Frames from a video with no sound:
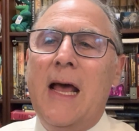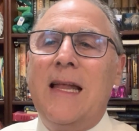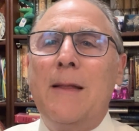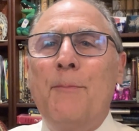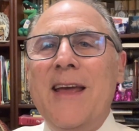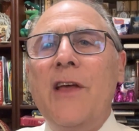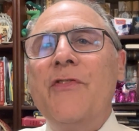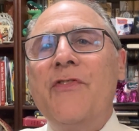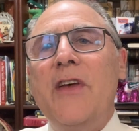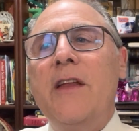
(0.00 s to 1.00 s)
The
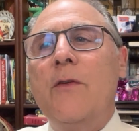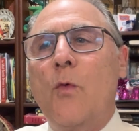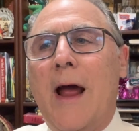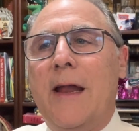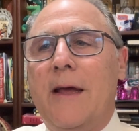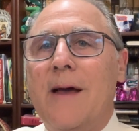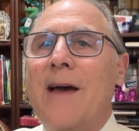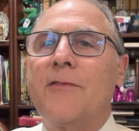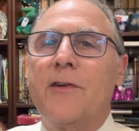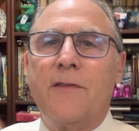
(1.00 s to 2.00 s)
biggest sin in writing,
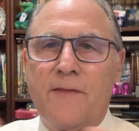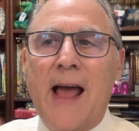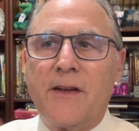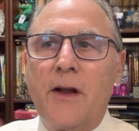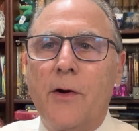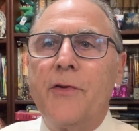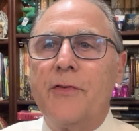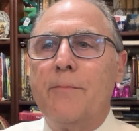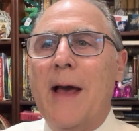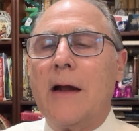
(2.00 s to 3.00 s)
after fact errors
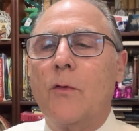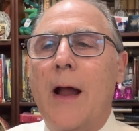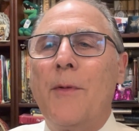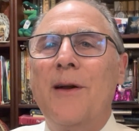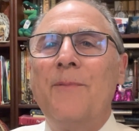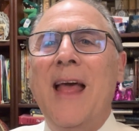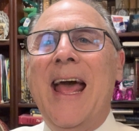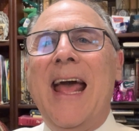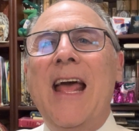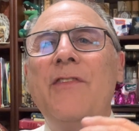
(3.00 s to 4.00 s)
and bad grammar,
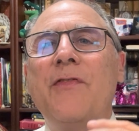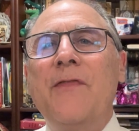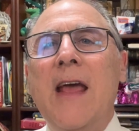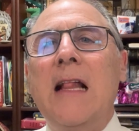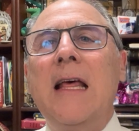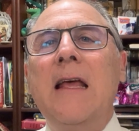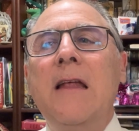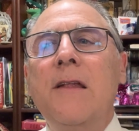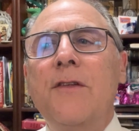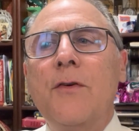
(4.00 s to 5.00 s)
is failing
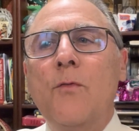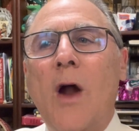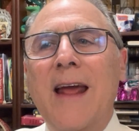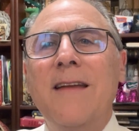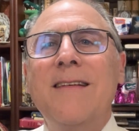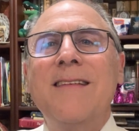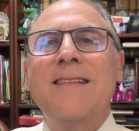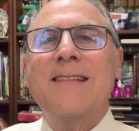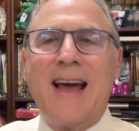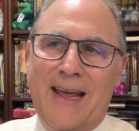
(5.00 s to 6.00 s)
to write
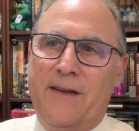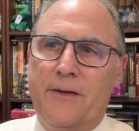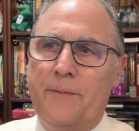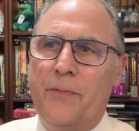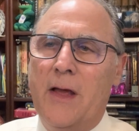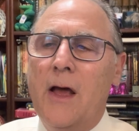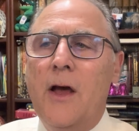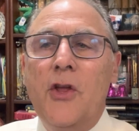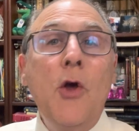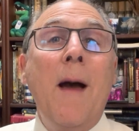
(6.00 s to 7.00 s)
tight.
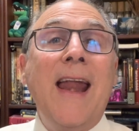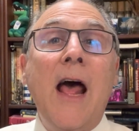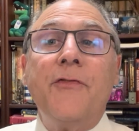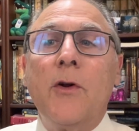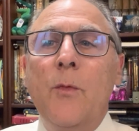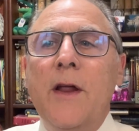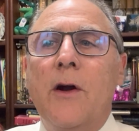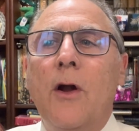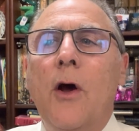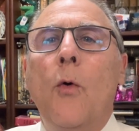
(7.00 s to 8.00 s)
You might ask a
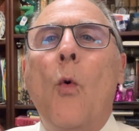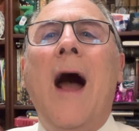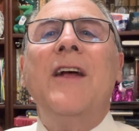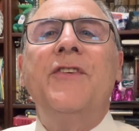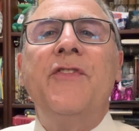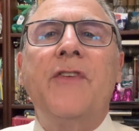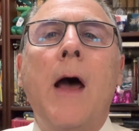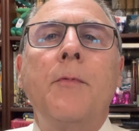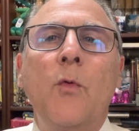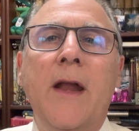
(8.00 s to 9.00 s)
reader why she
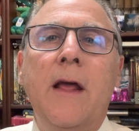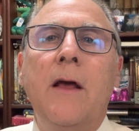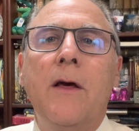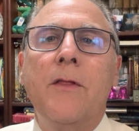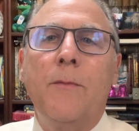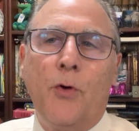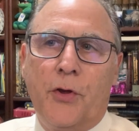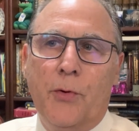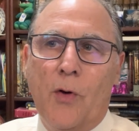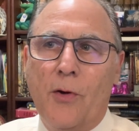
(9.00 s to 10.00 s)
stopped reading the
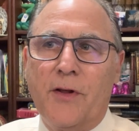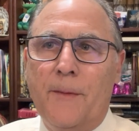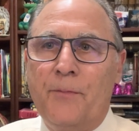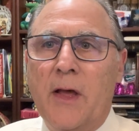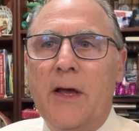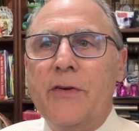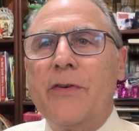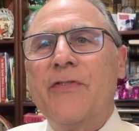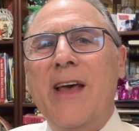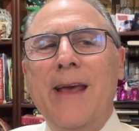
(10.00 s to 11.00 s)
book you wrote. She'll
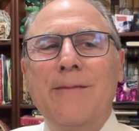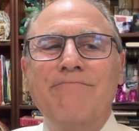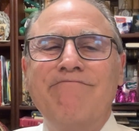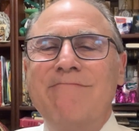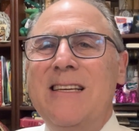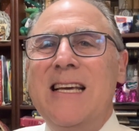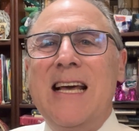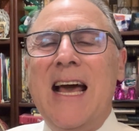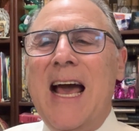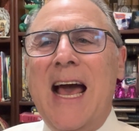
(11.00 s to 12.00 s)
say,
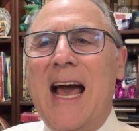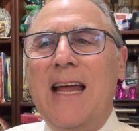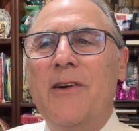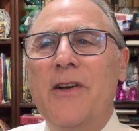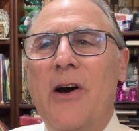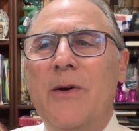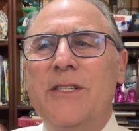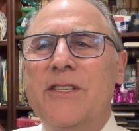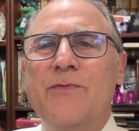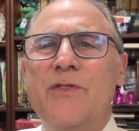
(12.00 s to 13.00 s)
yeah, I don't know,
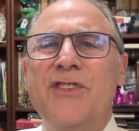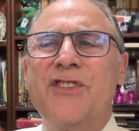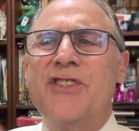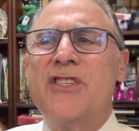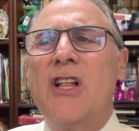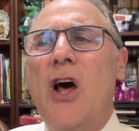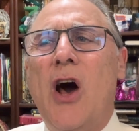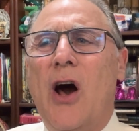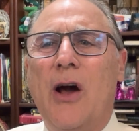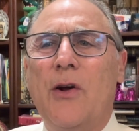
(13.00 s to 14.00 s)
it just was a
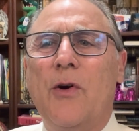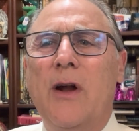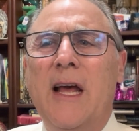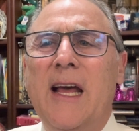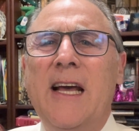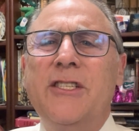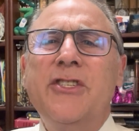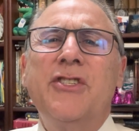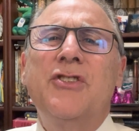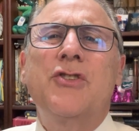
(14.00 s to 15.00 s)
slog, or it
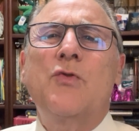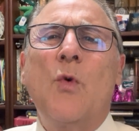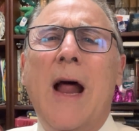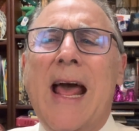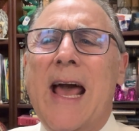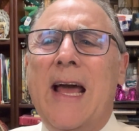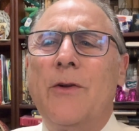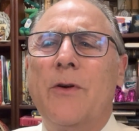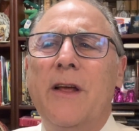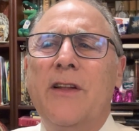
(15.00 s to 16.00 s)
just
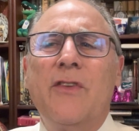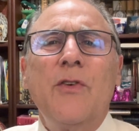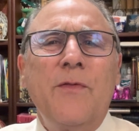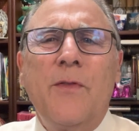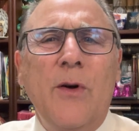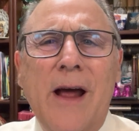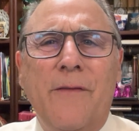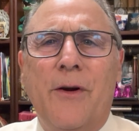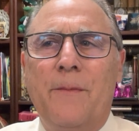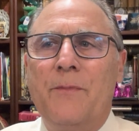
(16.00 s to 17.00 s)
dragged, or it took
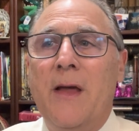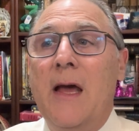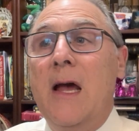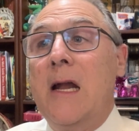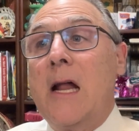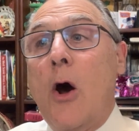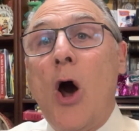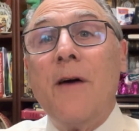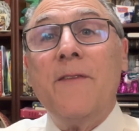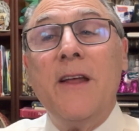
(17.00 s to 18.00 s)
forever. Now,
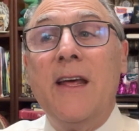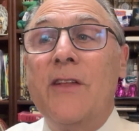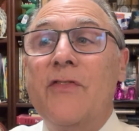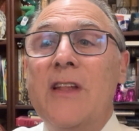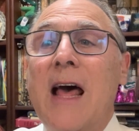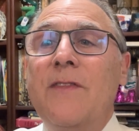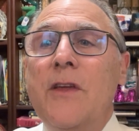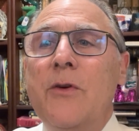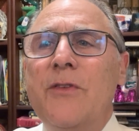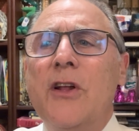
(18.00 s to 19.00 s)
often, it's not
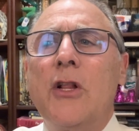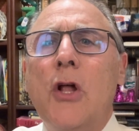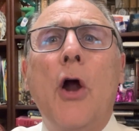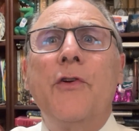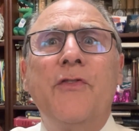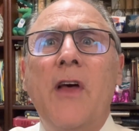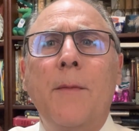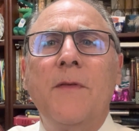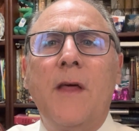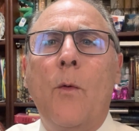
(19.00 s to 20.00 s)
that you did a large
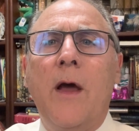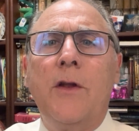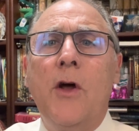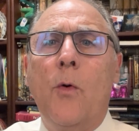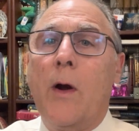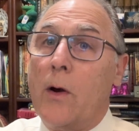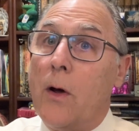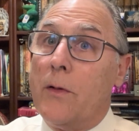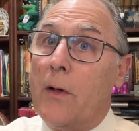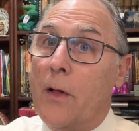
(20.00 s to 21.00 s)
segment that went nowhere,
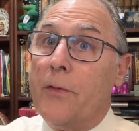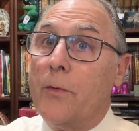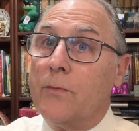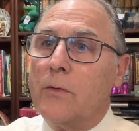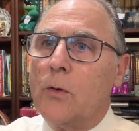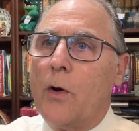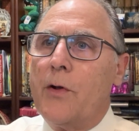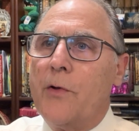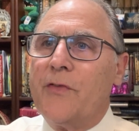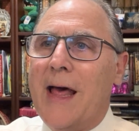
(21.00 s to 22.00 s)
although Lord
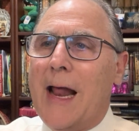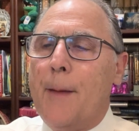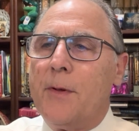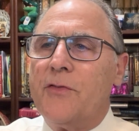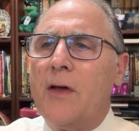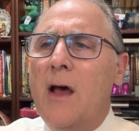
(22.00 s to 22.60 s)
knows that happens.